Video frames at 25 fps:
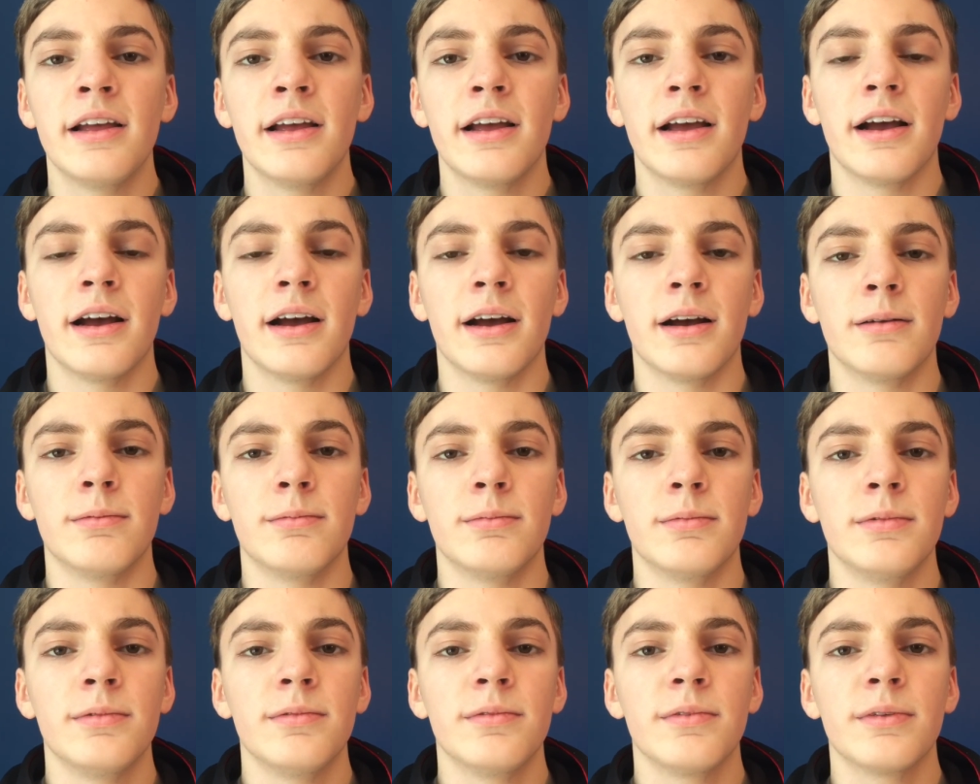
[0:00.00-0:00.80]

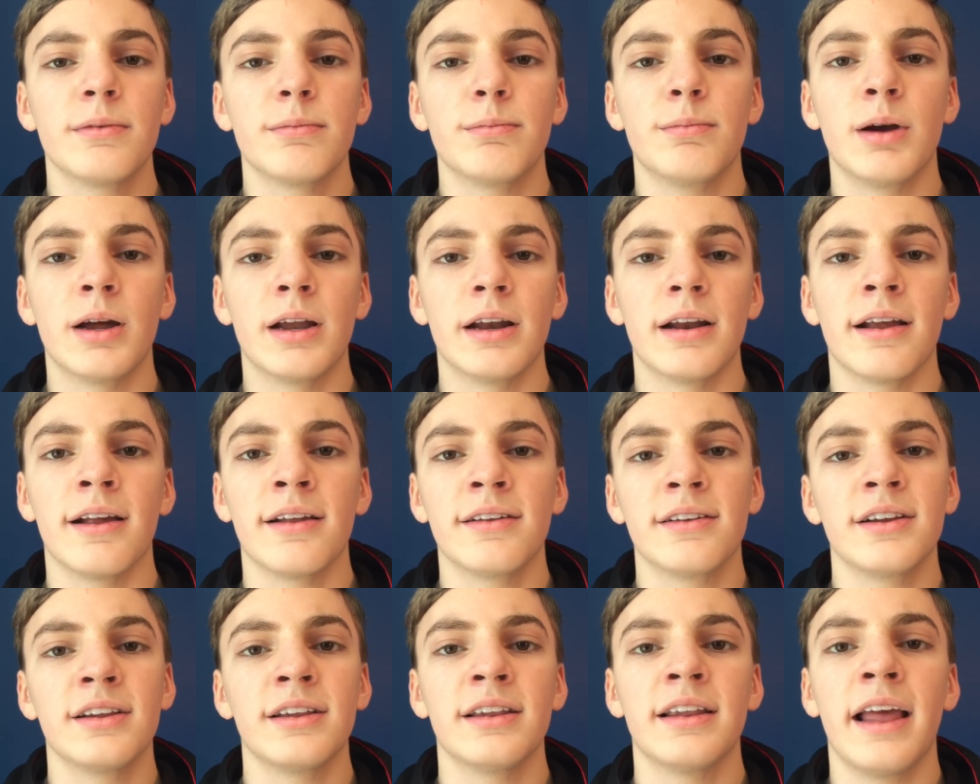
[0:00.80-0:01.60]
But
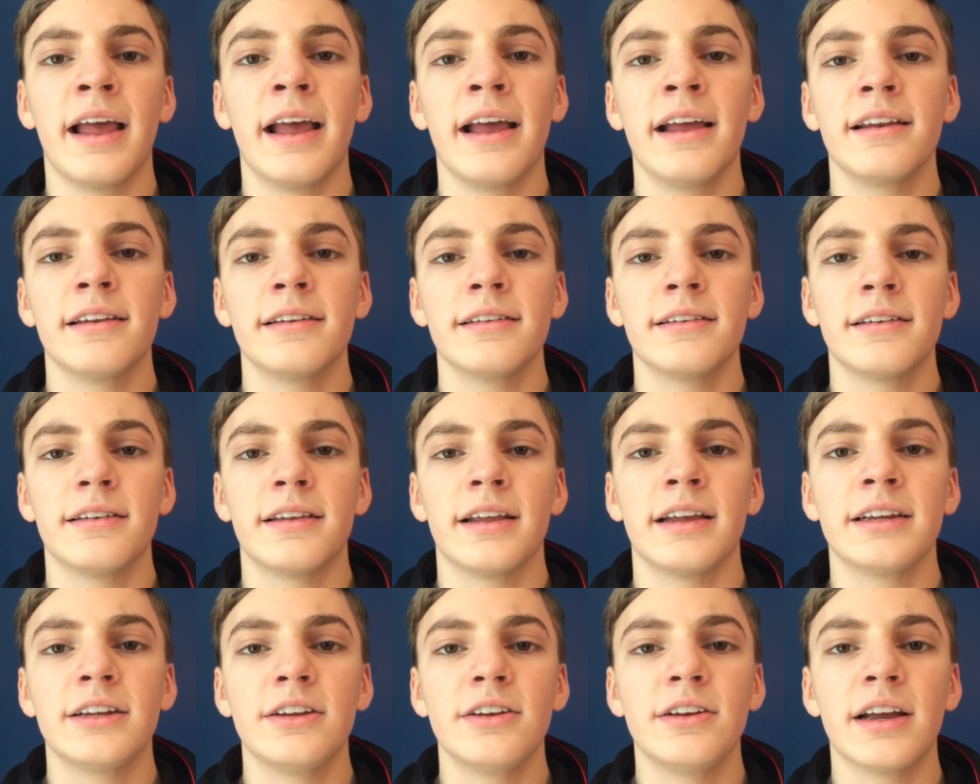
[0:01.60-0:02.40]
other than that,
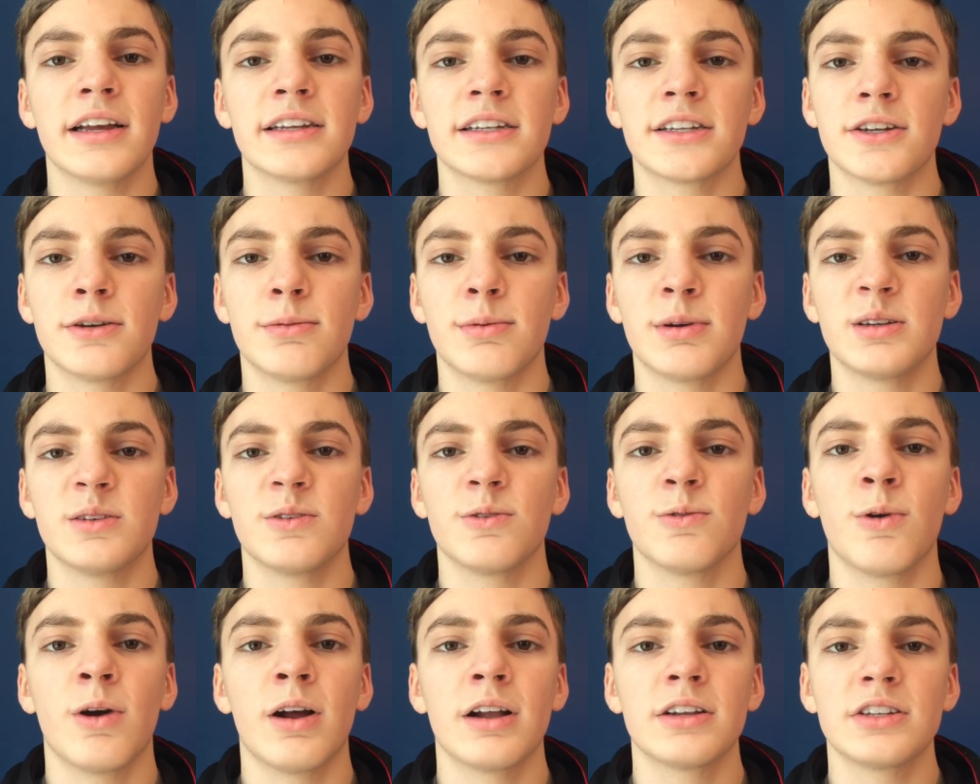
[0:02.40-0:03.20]
thank you guys so much
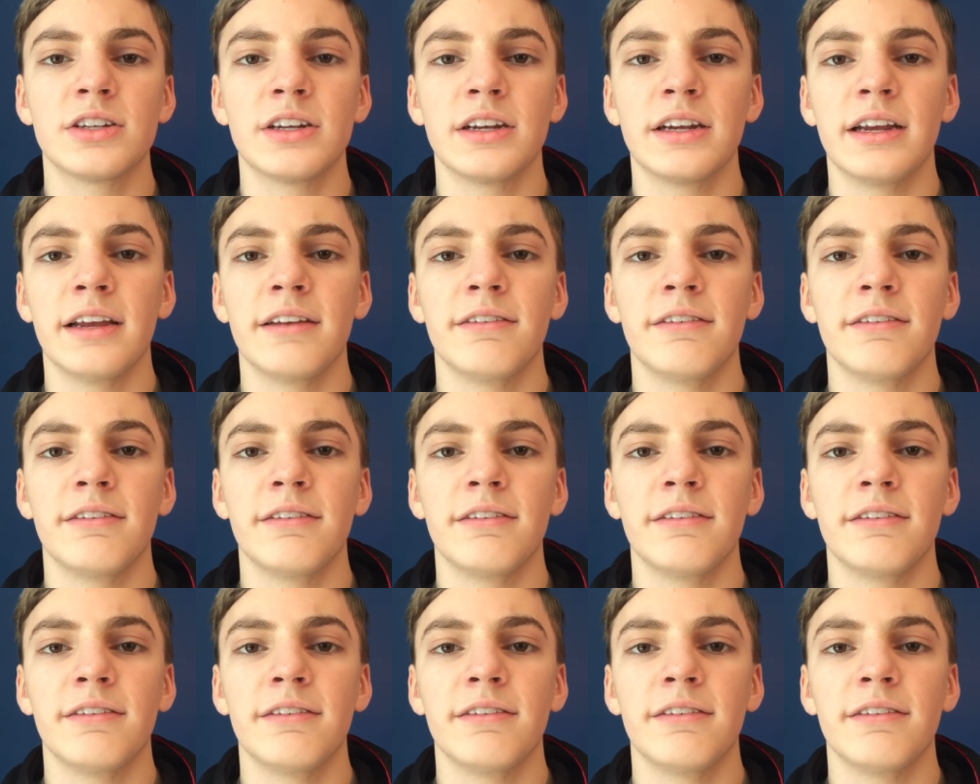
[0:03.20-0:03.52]
for watching.